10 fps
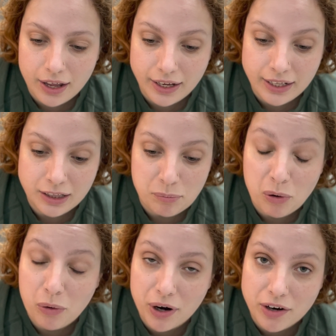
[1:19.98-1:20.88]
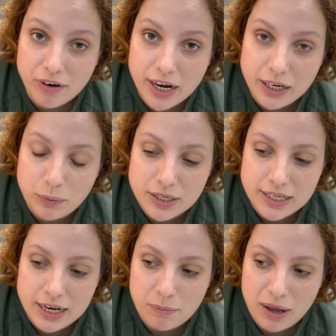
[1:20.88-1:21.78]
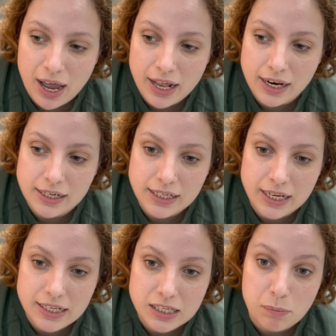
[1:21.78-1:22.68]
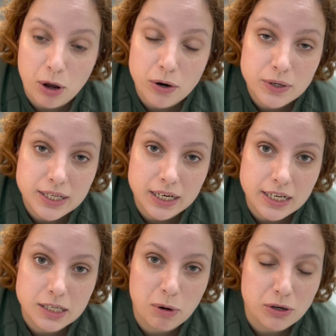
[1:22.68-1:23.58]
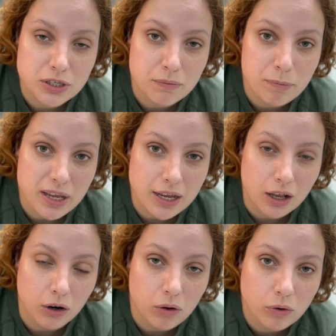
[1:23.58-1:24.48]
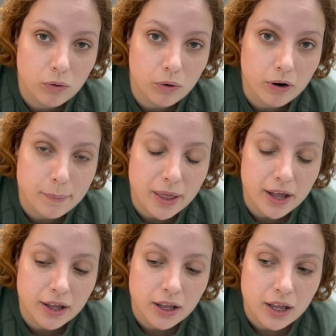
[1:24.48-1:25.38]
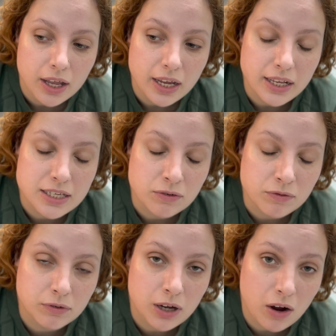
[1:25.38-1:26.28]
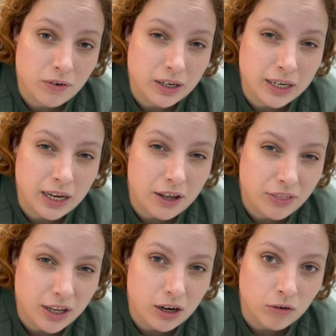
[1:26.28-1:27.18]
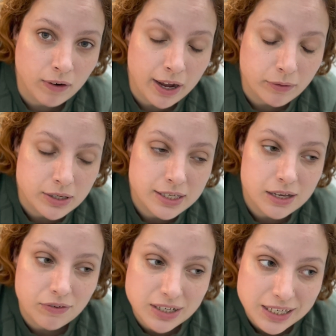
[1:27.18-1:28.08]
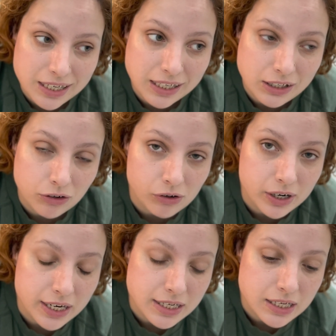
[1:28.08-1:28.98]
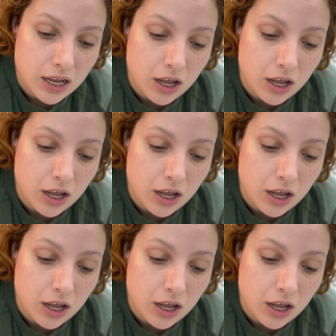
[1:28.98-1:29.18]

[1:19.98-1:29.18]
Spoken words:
in the pouring rain it would seem, and it's supposedly supposed to be a lot cooler up there. It's currently I think around 17 degrees,